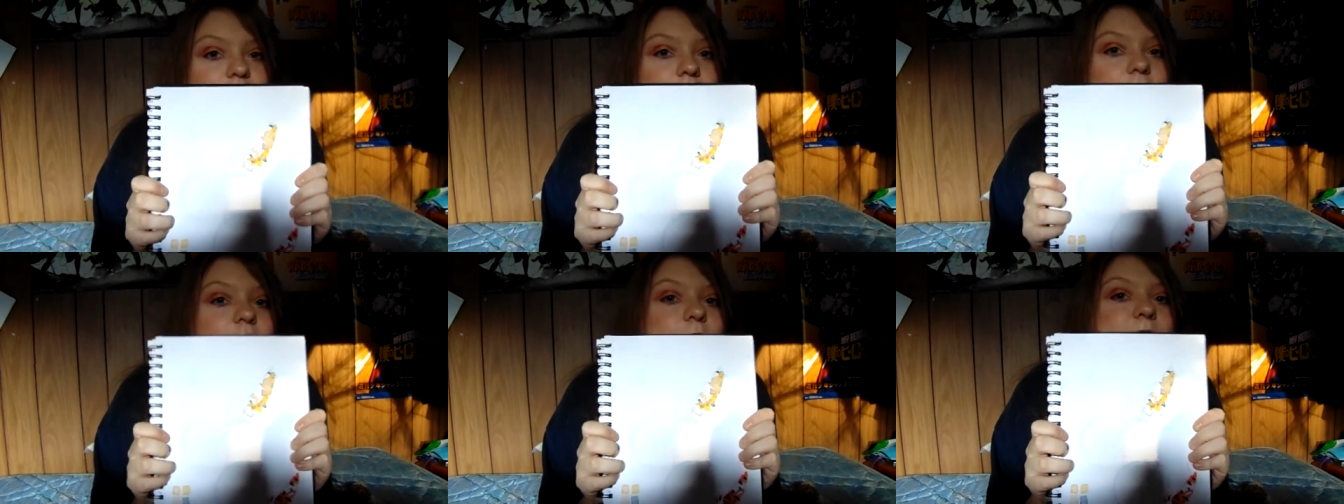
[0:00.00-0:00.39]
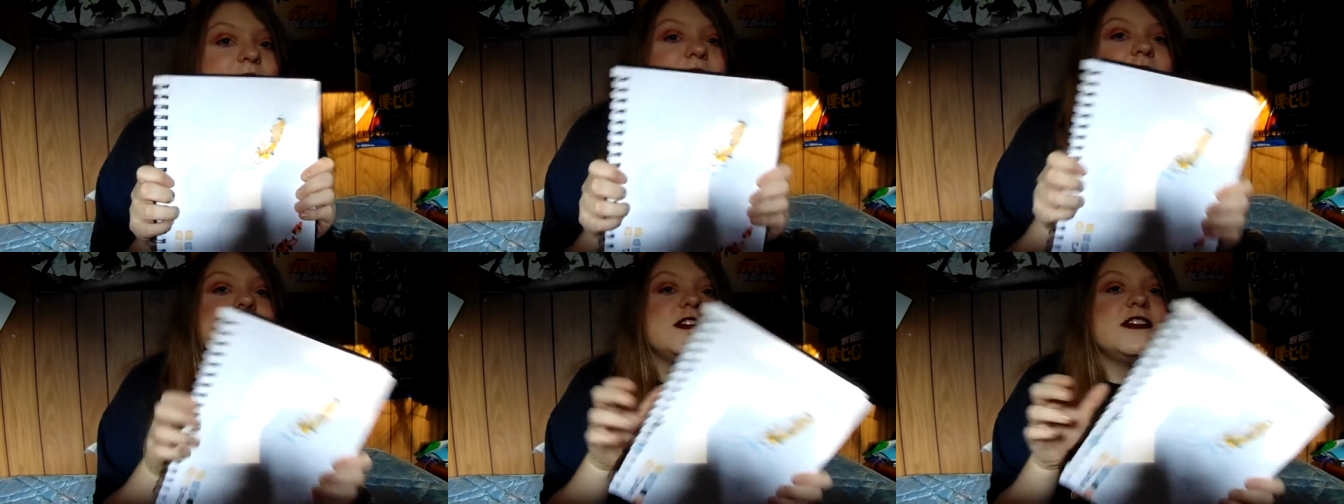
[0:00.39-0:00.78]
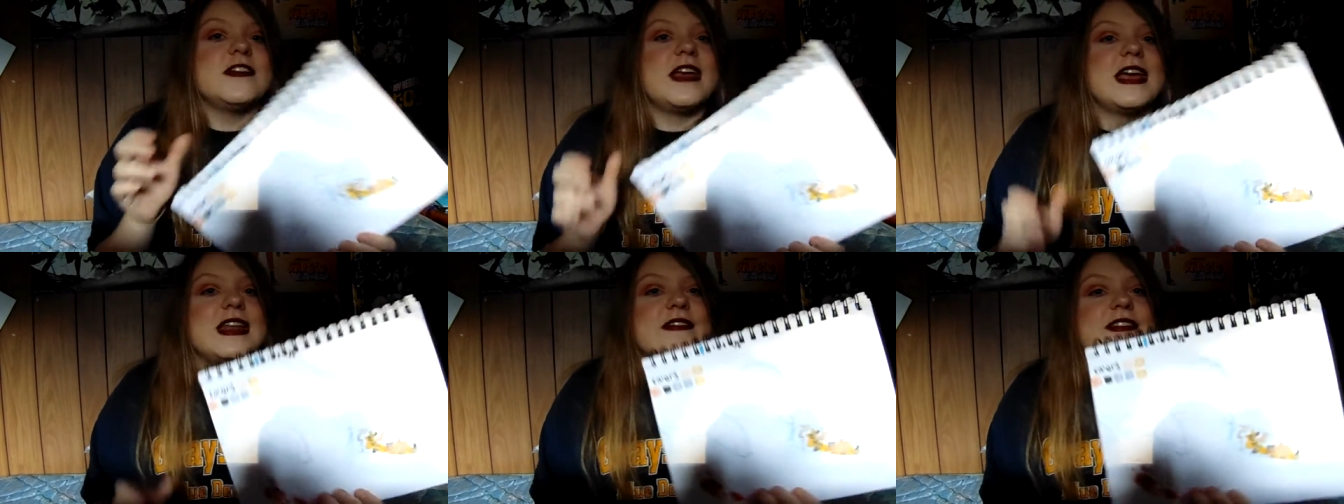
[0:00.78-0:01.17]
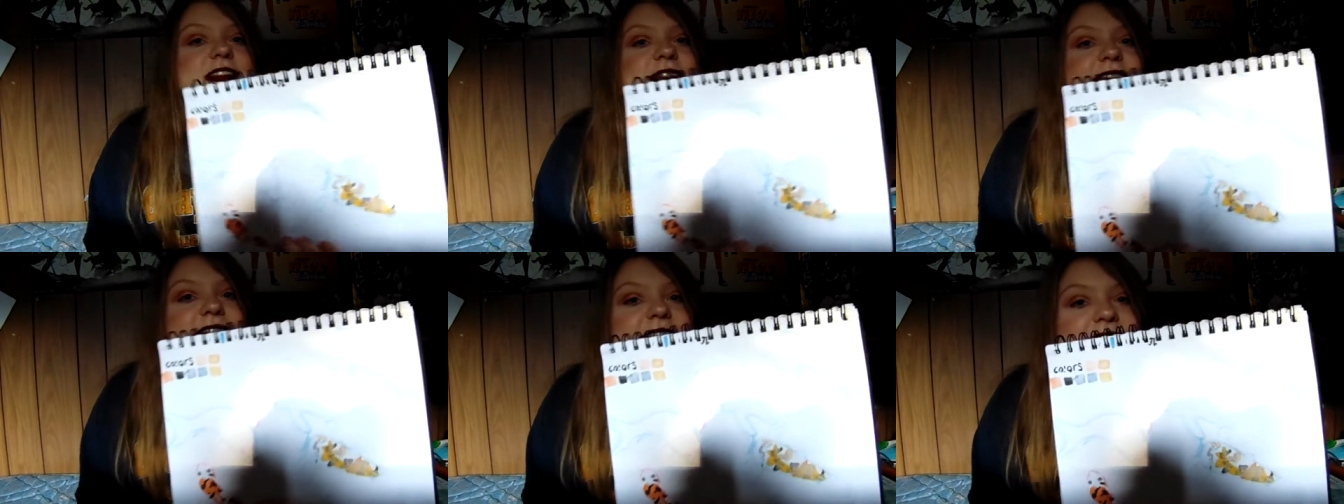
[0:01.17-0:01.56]
Oh my gosh, and you can't even
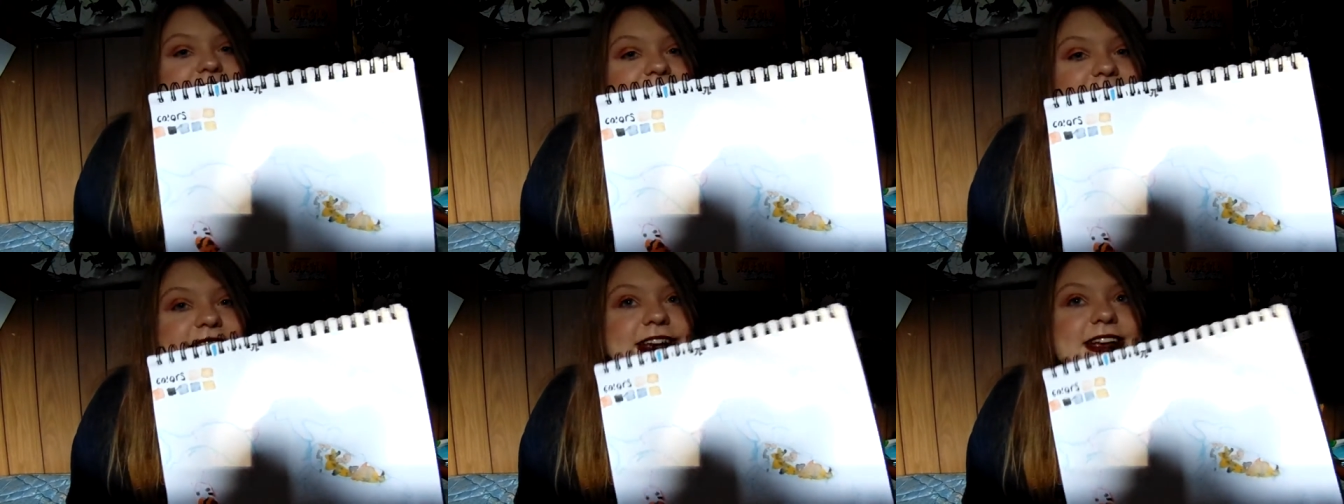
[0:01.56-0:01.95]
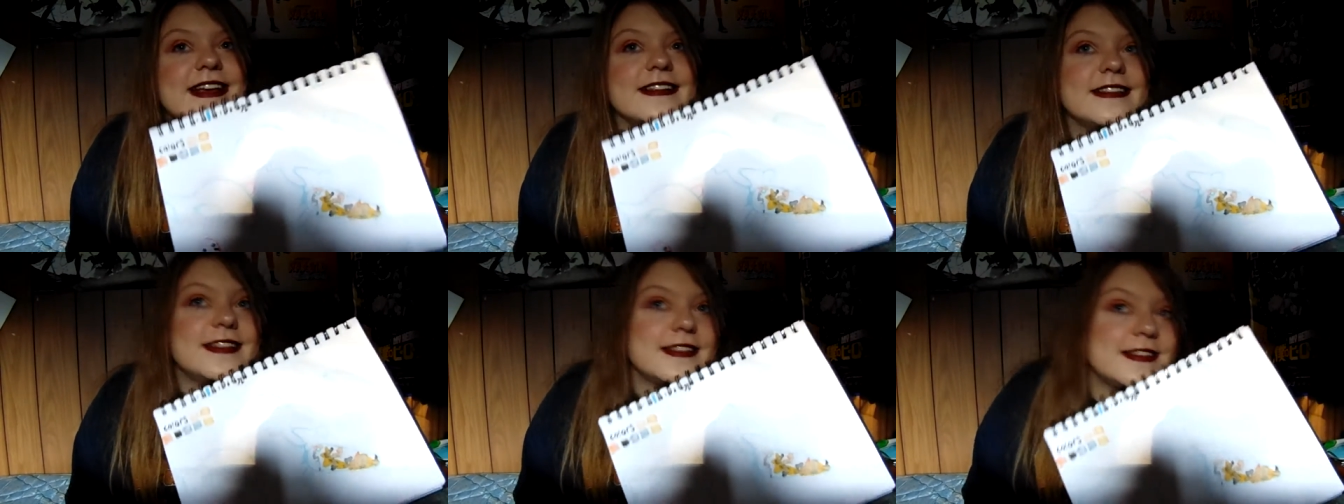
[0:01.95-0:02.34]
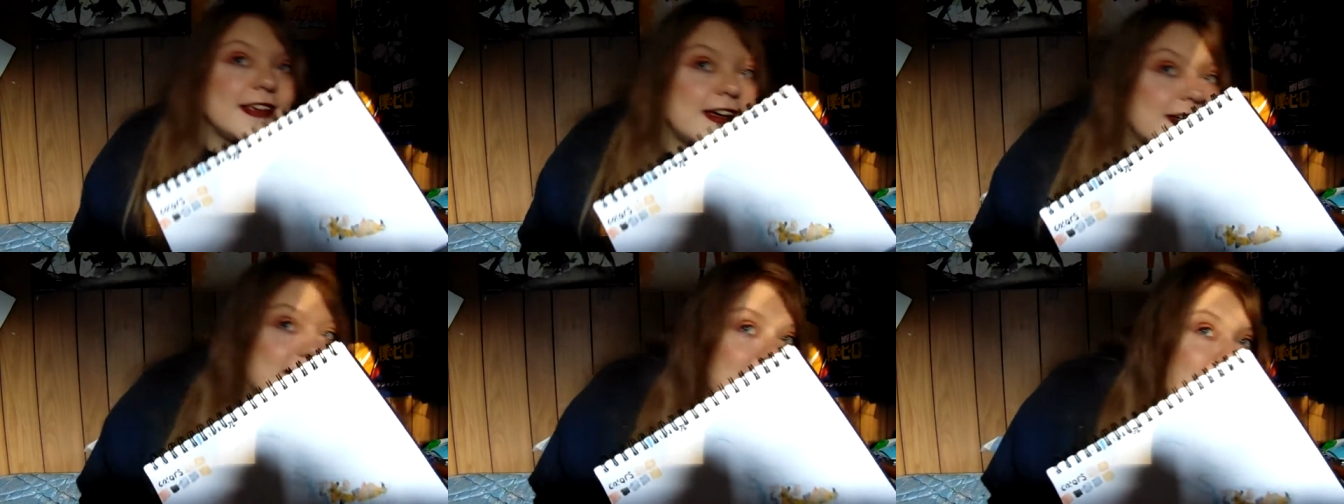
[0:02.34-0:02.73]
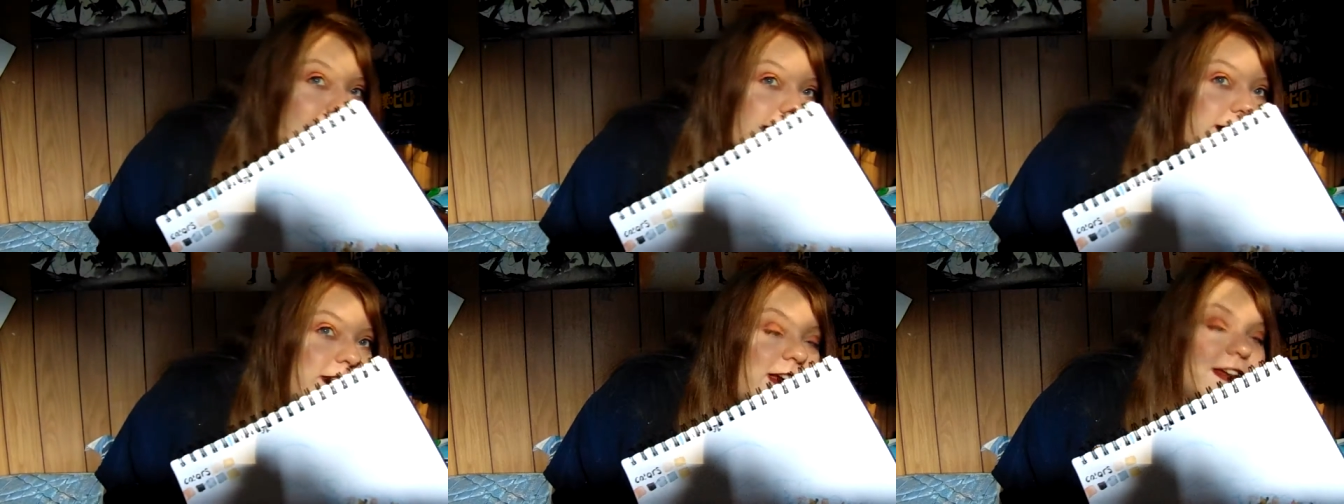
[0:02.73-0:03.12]
see anything because the sun
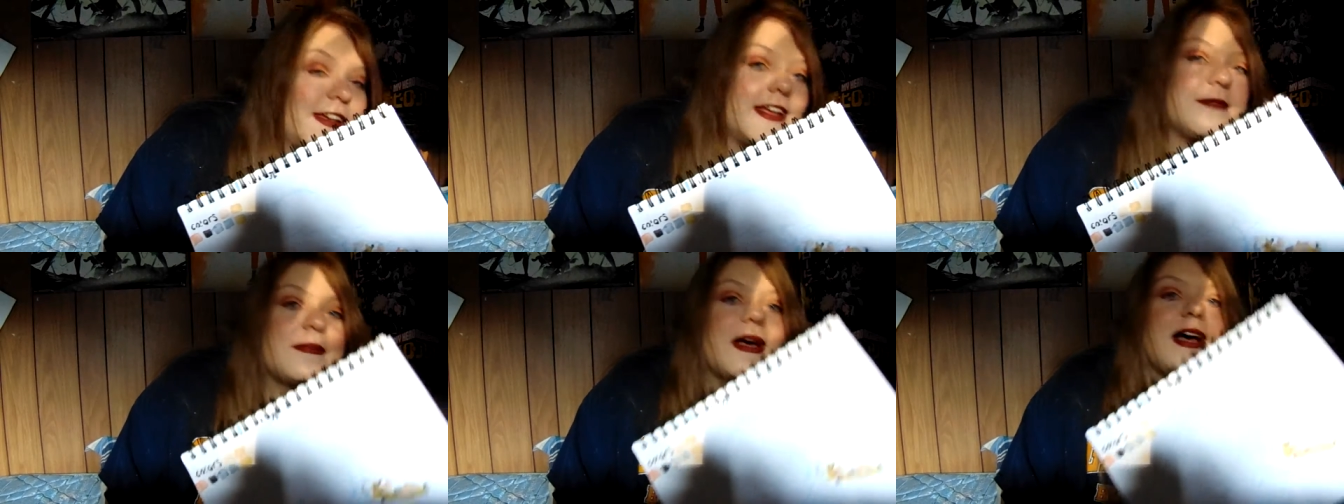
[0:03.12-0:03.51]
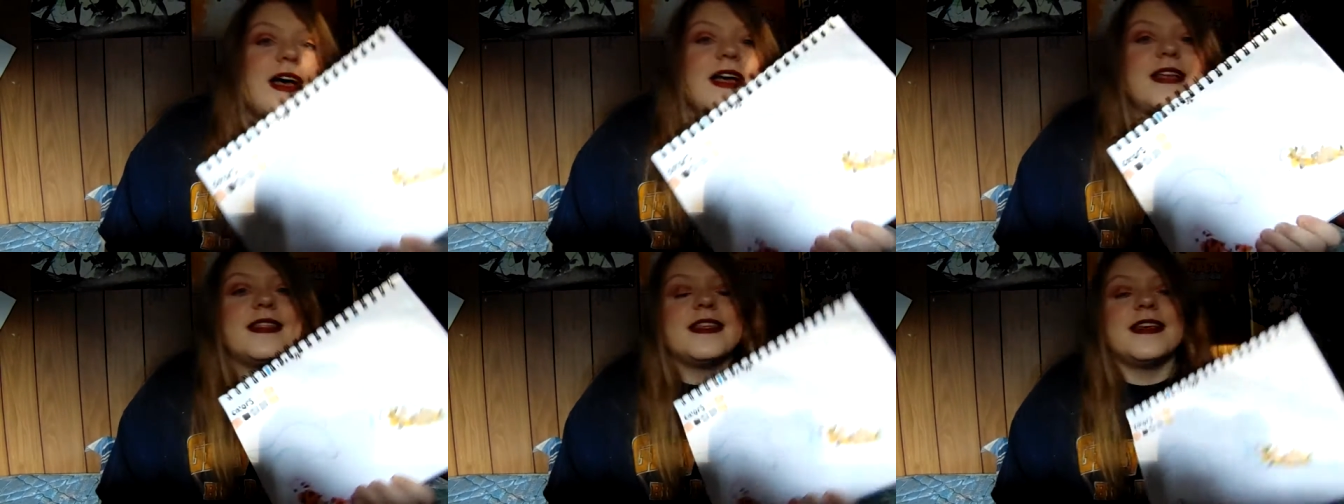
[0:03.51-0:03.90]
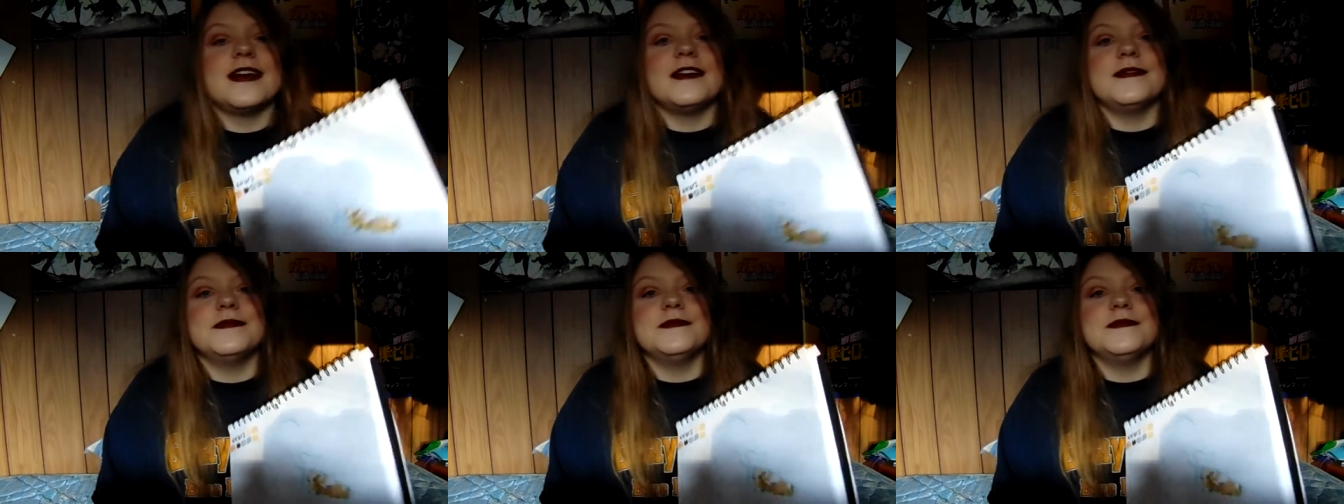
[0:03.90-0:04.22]
is ducking behind the